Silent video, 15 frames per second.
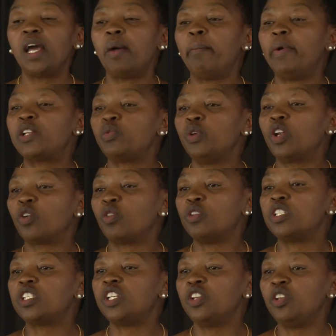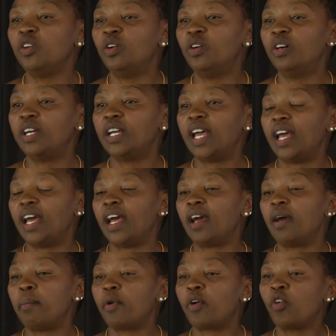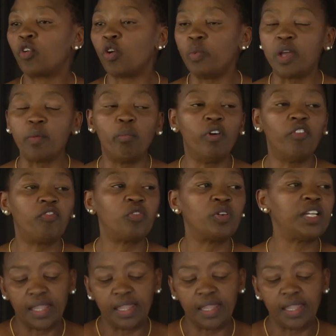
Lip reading: but we'll continue growing more food.